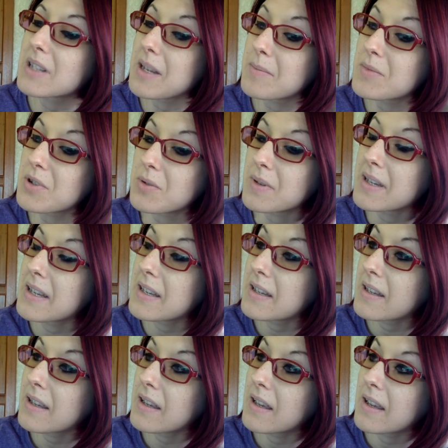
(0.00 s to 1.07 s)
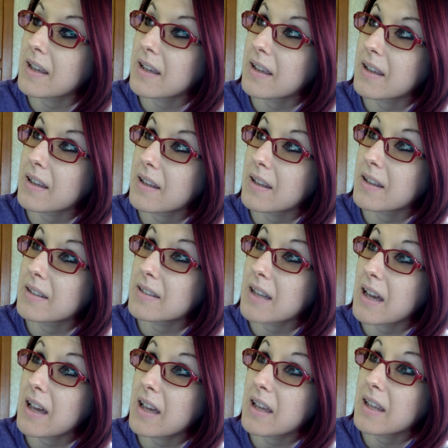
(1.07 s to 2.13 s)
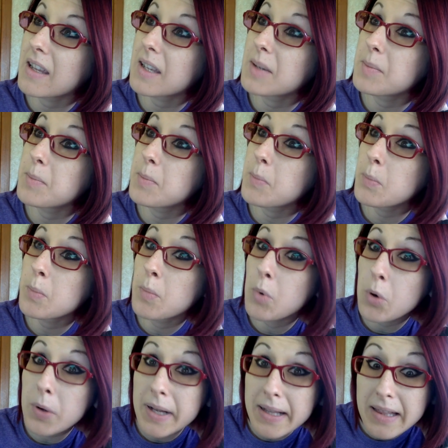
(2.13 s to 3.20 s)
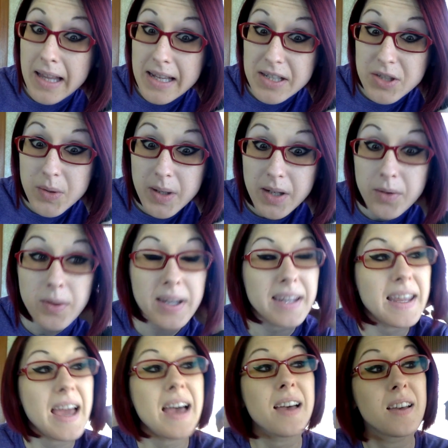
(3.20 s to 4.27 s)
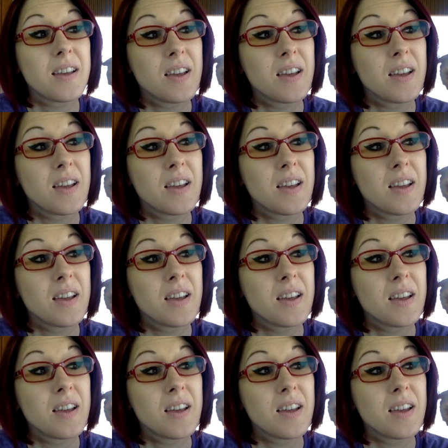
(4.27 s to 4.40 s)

what I'm doing, and I am more inclined to agree, yeah.